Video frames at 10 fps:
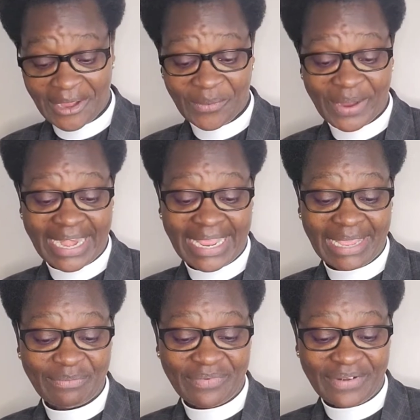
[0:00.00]
When he
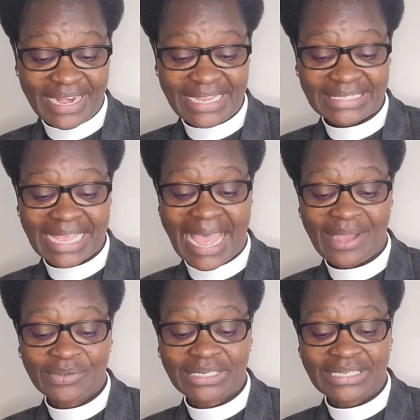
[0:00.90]
brings
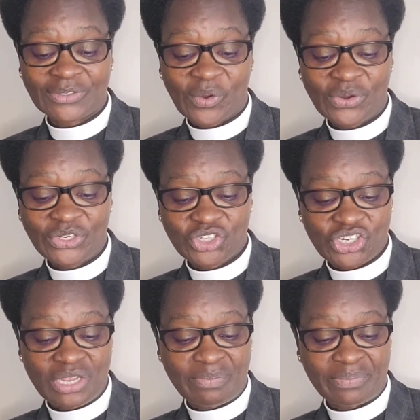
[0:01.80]
out his own
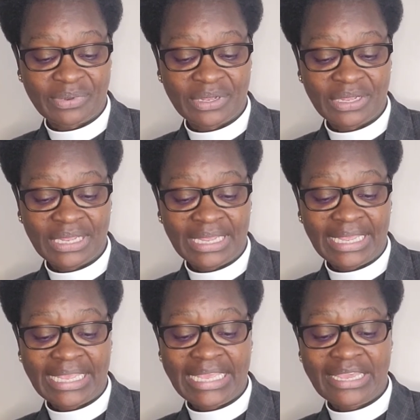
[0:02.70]
sheep,
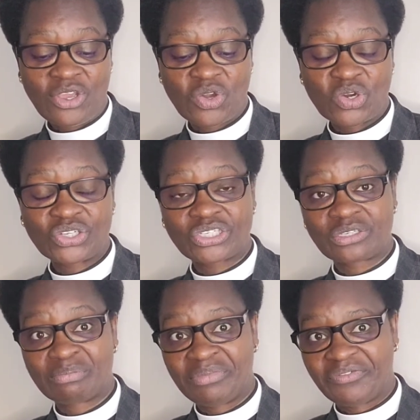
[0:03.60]
he goes
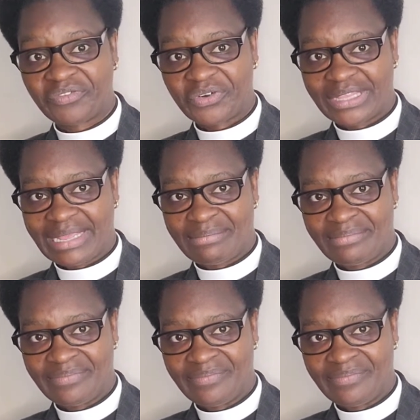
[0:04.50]
before them.